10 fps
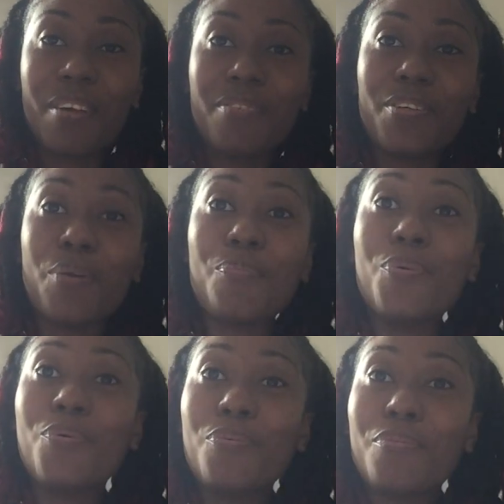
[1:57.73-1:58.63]
after I
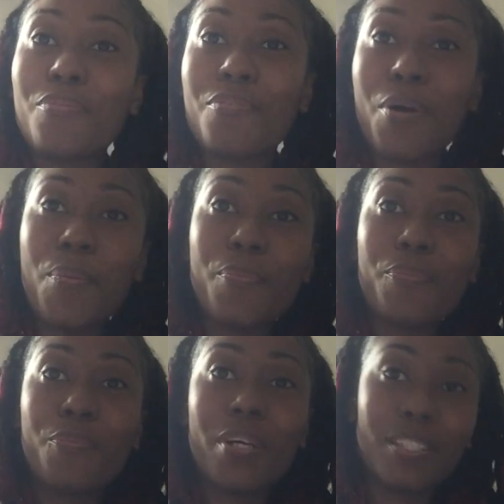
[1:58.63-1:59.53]
moved
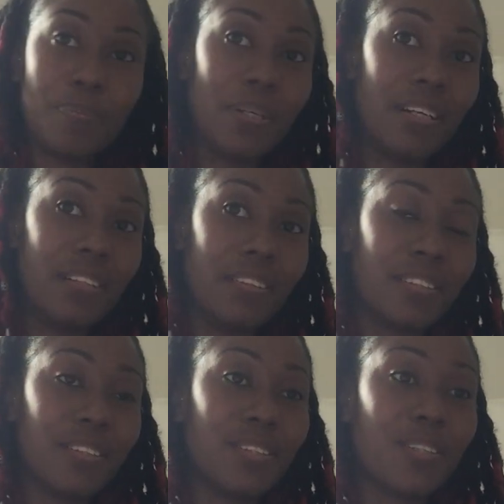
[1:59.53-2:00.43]
from Westmoreland
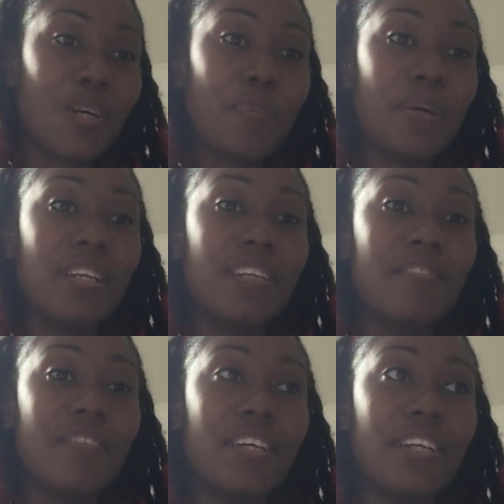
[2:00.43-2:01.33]
to come and
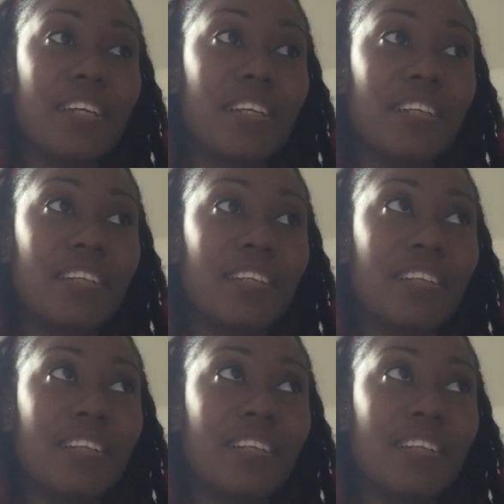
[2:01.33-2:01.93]
live in